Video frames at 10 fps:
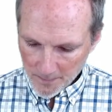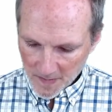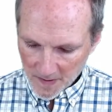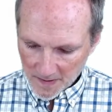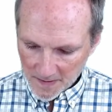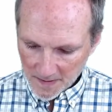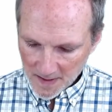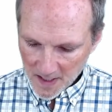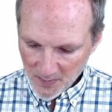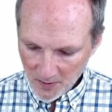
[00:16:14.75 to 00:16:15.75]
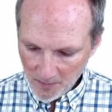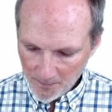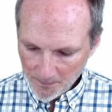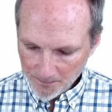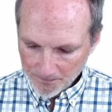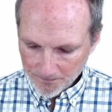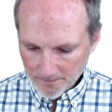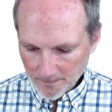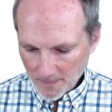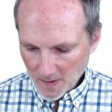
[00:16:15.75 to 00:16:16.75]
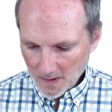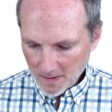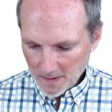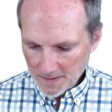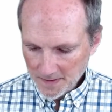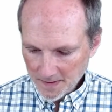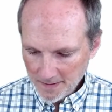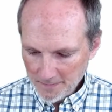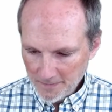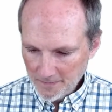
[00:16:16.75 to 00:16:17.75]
This example, it's kind of